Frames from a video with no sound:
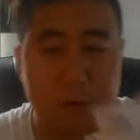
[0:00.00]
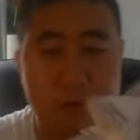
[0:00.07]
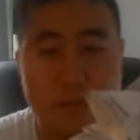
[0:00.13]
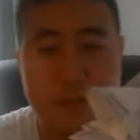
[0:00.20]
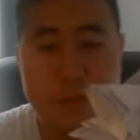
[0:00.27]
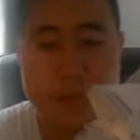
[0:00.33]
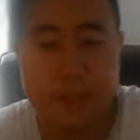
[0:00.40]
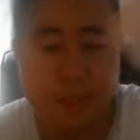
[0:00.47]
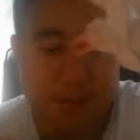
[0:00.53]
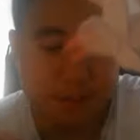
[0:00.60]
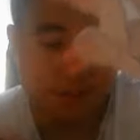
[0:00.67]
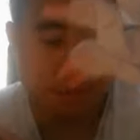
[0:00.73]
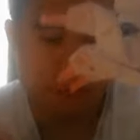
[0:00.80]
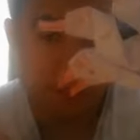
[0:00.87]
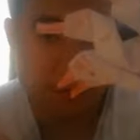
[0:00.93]

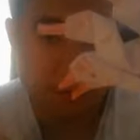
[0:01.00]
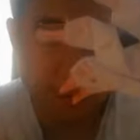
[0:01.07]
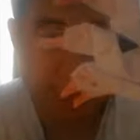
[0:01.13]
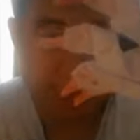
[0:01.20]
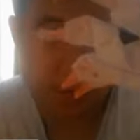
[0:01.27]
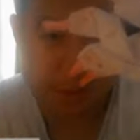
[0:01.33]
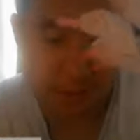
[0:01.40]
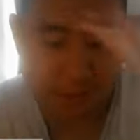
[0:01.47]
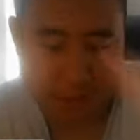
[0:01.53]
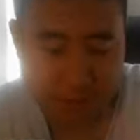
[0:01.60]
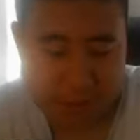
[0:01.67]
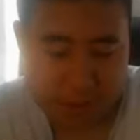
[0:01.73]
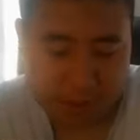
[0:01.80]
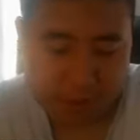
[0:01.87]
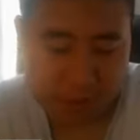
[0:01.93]
And we've just
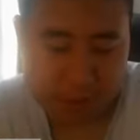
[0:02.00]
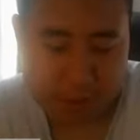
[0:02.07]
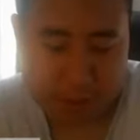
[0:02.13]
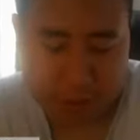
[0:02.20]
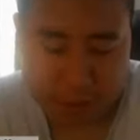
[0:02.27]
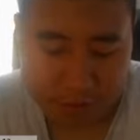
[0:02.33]
got about